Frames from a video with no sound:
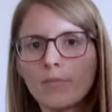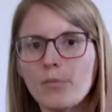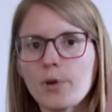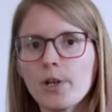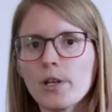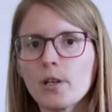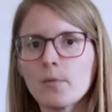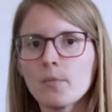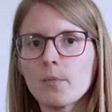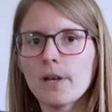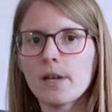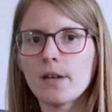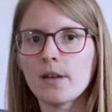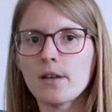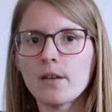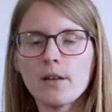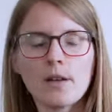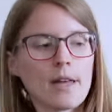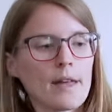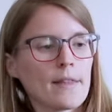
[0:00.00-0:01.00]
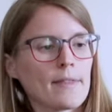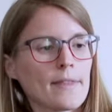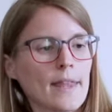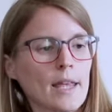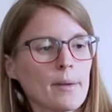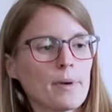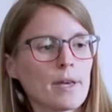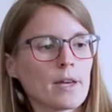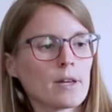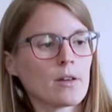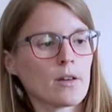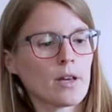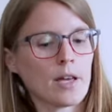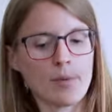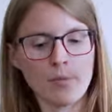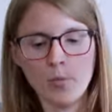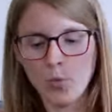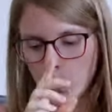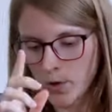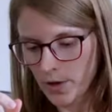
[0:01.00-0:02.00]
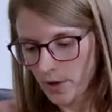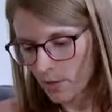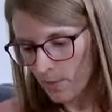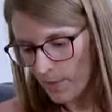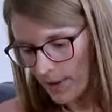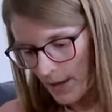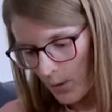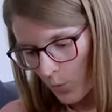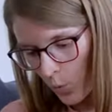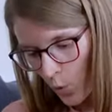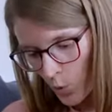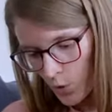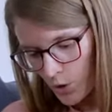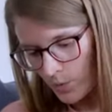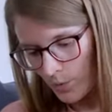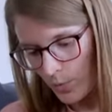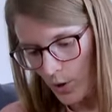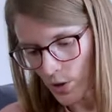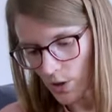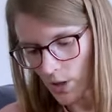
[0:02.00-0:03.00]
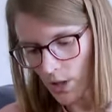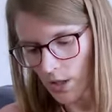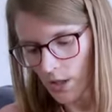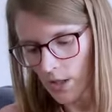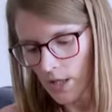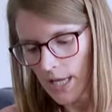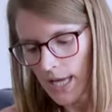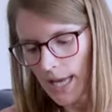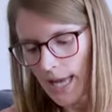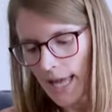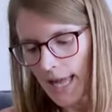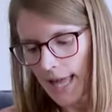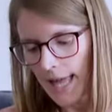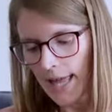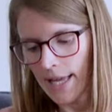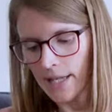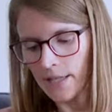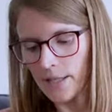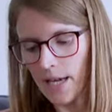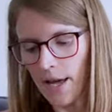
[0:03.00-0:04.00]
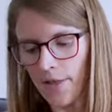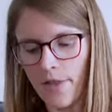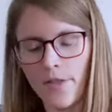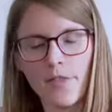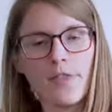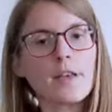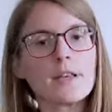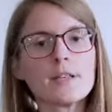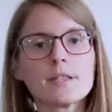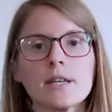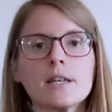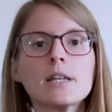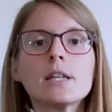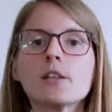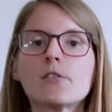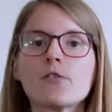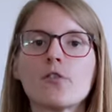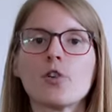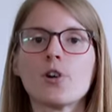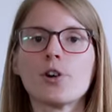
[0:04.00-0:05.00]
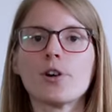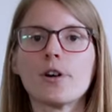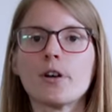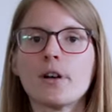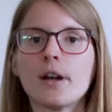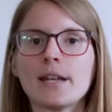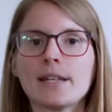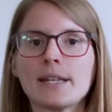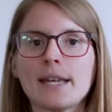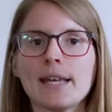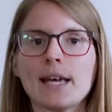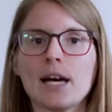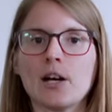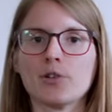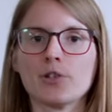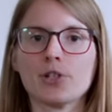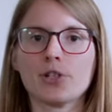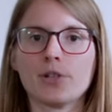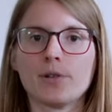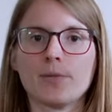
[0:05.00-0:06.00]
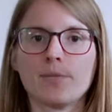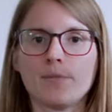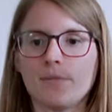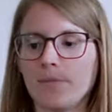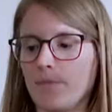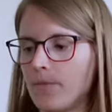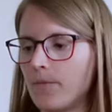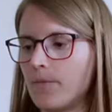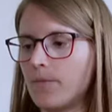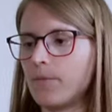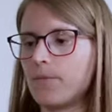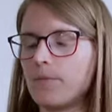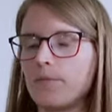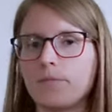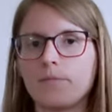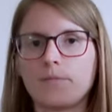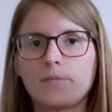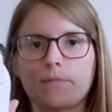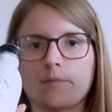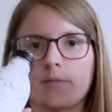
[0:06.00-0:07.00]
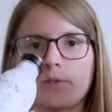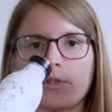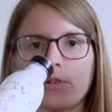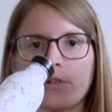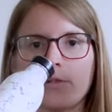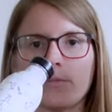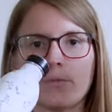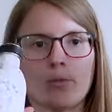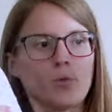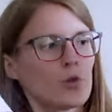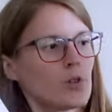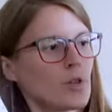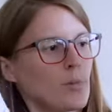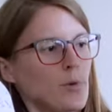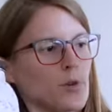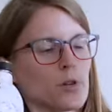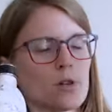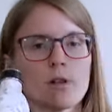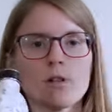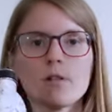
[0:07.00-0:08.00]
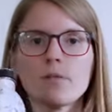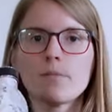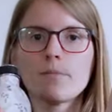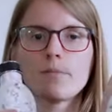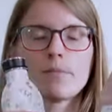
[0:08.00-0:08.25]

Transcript: bringing my day bag with my water bottle and other things I need for a day out. So, water bottle,